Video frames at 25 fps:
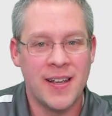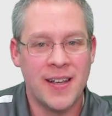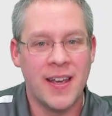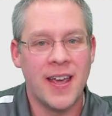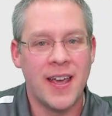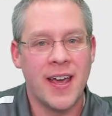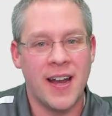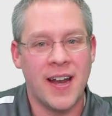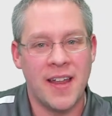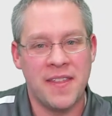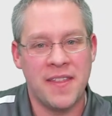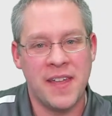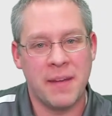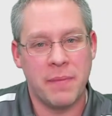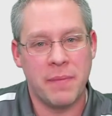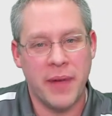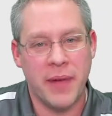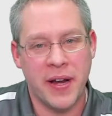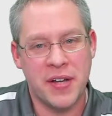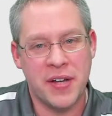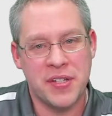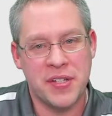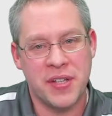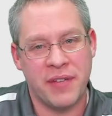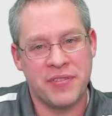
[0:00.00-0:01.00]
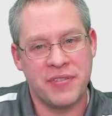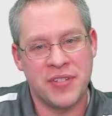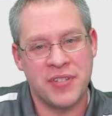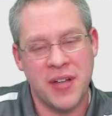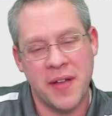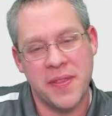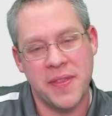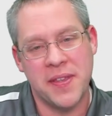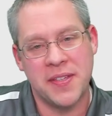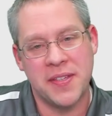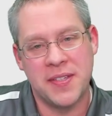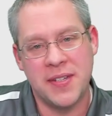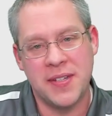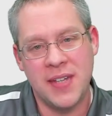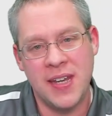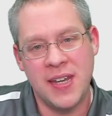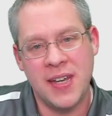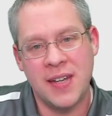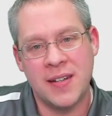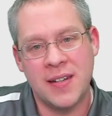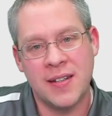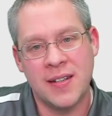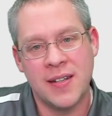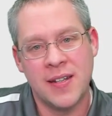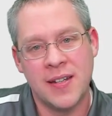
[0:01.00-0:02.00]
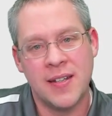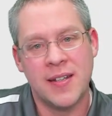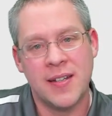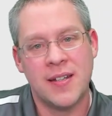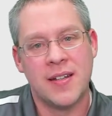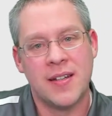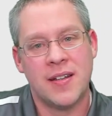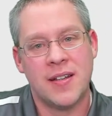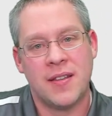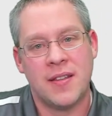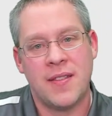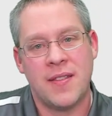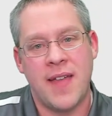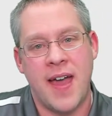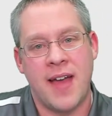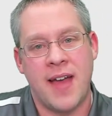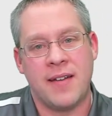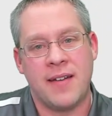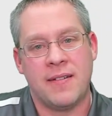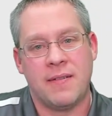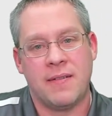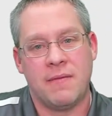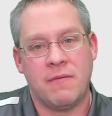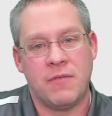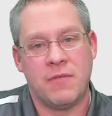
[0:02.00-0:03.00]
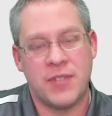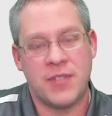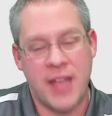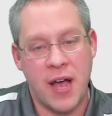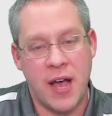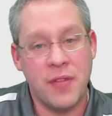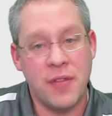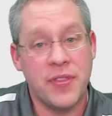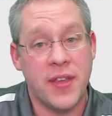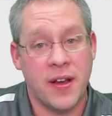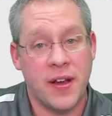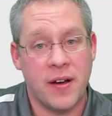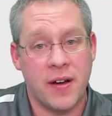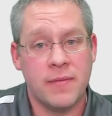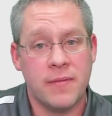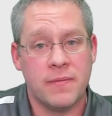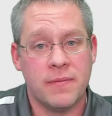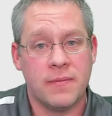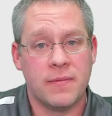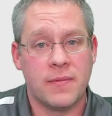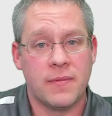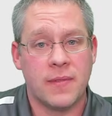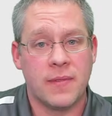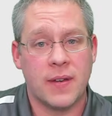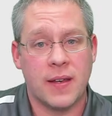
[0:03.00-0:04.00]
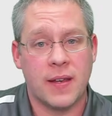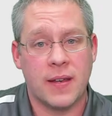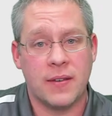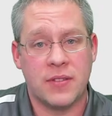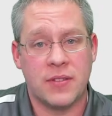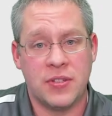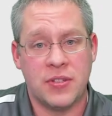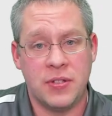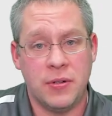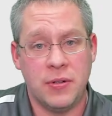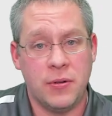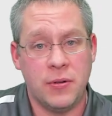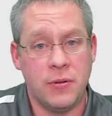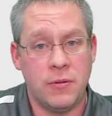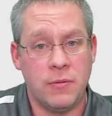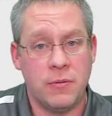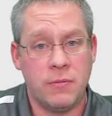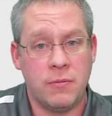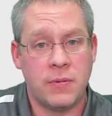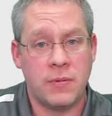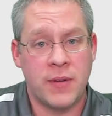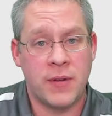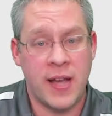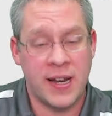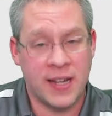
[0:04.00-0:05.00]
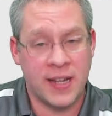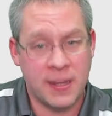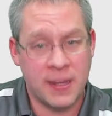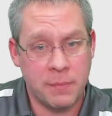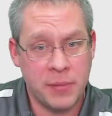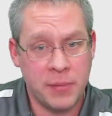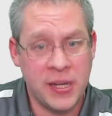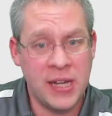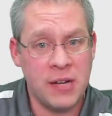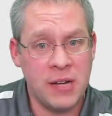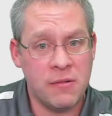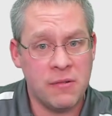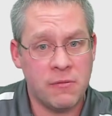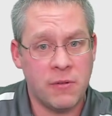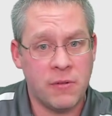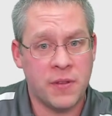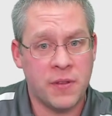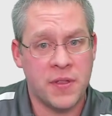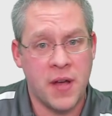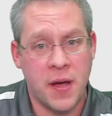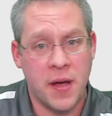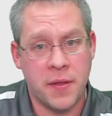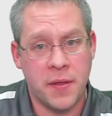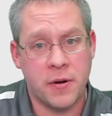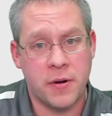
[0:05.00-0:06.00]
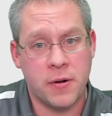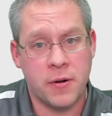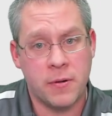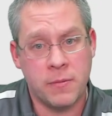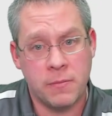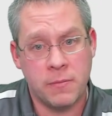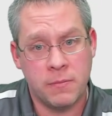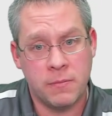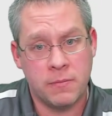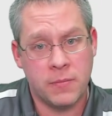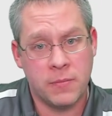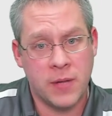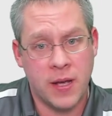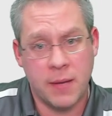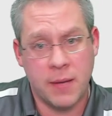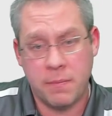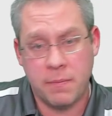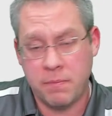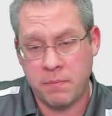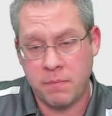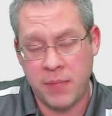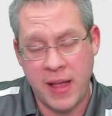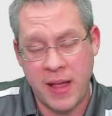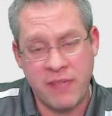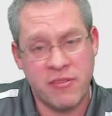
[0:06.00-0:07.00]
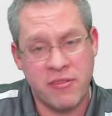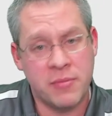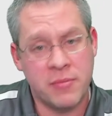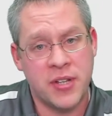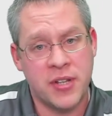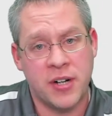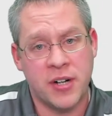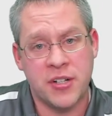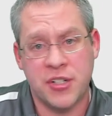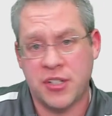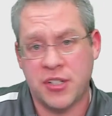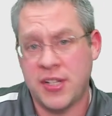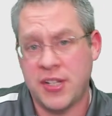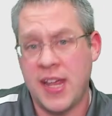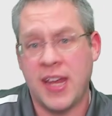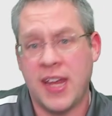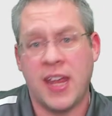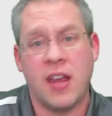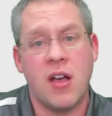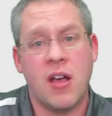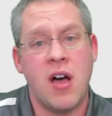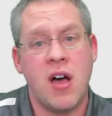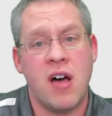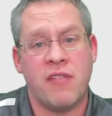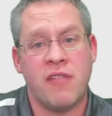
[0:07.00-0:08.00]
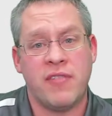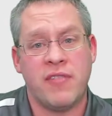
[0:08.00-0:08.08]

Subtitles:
And I think Microsoft saw this need that was out there to kind of compete with other platforms that are just taking off.